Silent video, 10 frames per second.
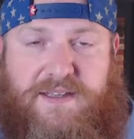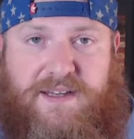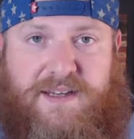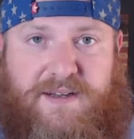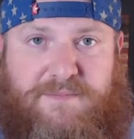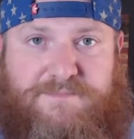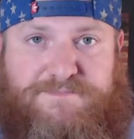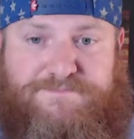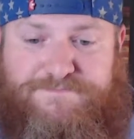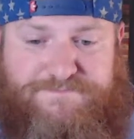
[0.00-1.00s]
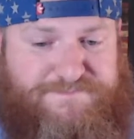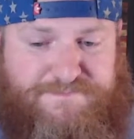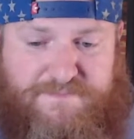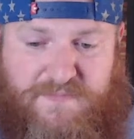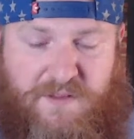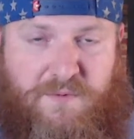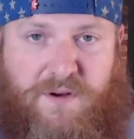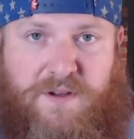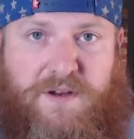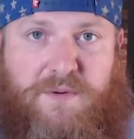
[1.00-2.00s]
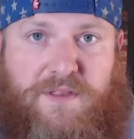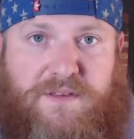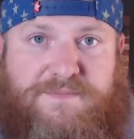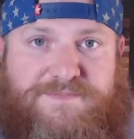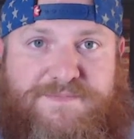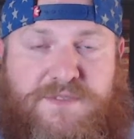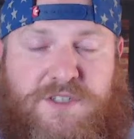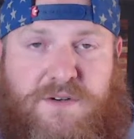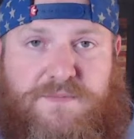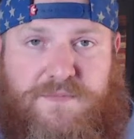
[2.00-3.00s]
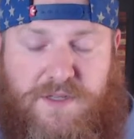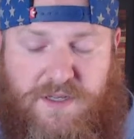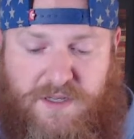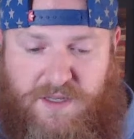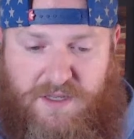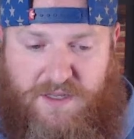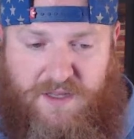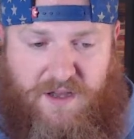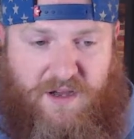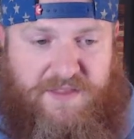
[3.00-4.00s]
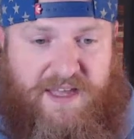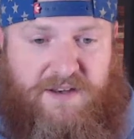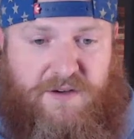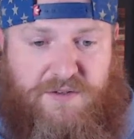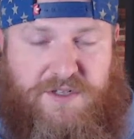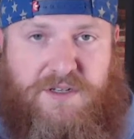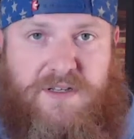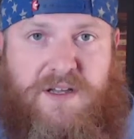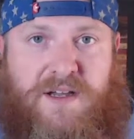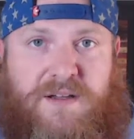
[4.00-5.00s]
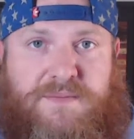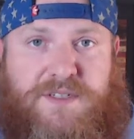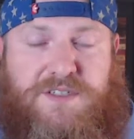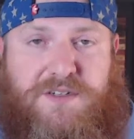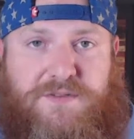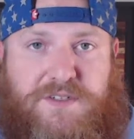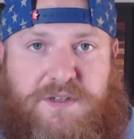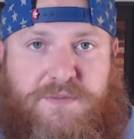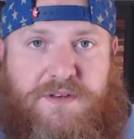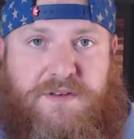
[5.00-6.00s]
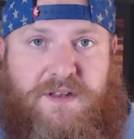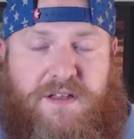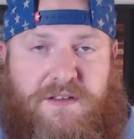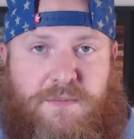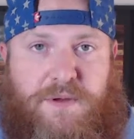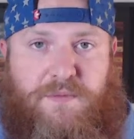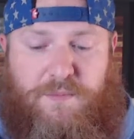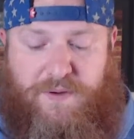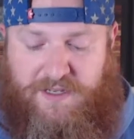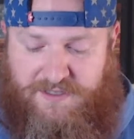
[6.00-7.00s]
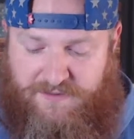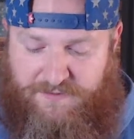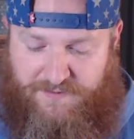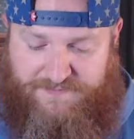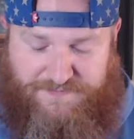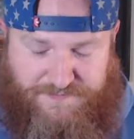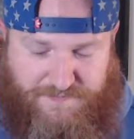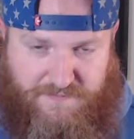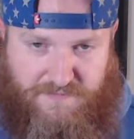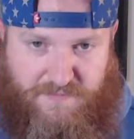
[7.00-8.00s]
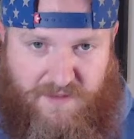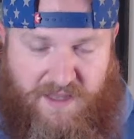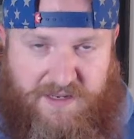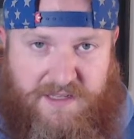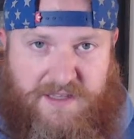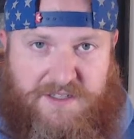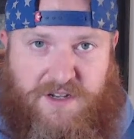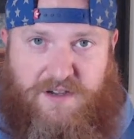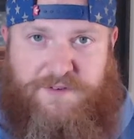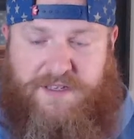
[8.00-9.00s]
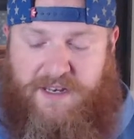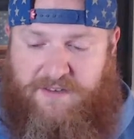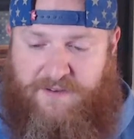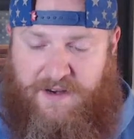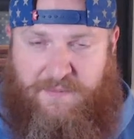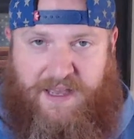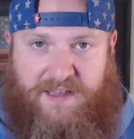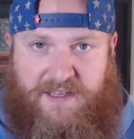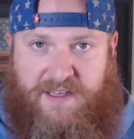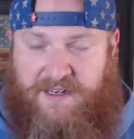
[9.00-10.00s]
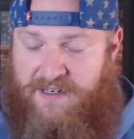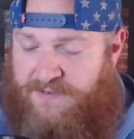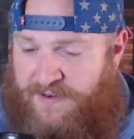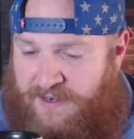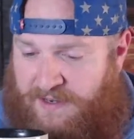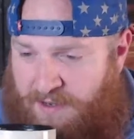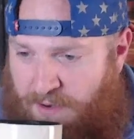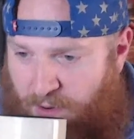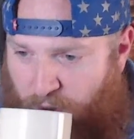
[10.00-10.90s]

um, we're all here with you. So, on that note, um, to shift to something a little bit more positive, I need this coffee today very badly, and it is very good